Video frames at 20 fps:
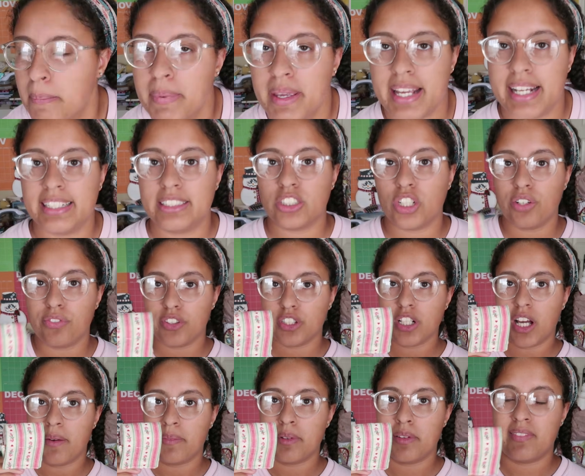piece over
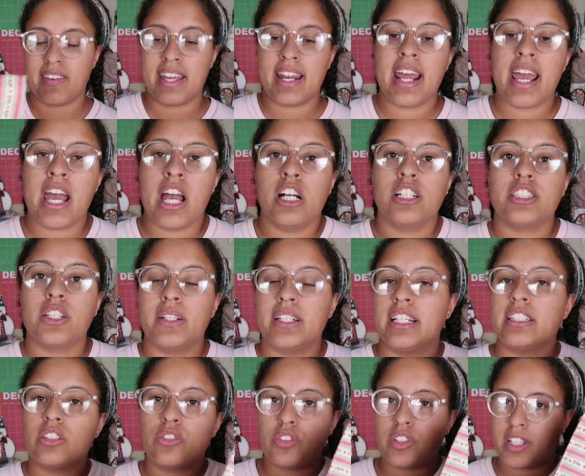top of it. So it
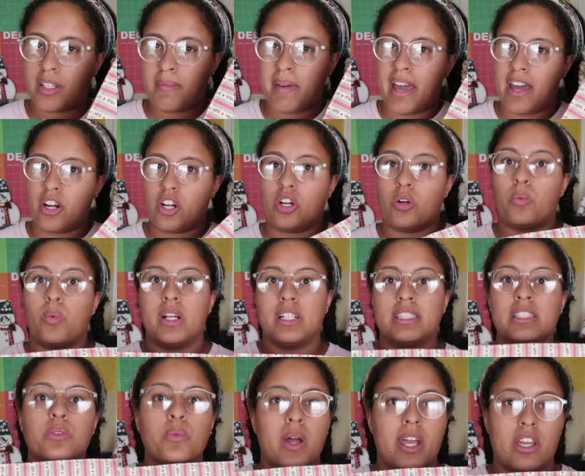doesn't really matter
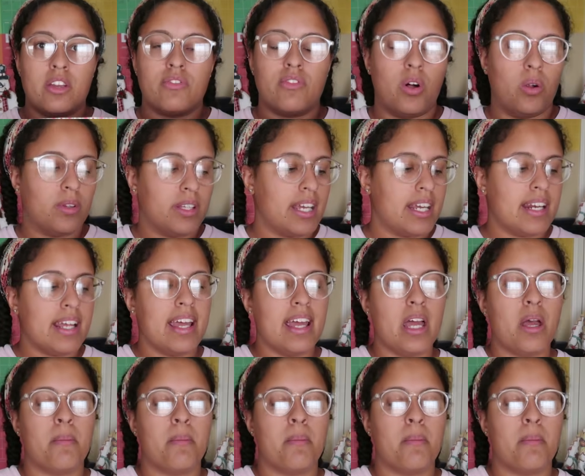which way you fold it,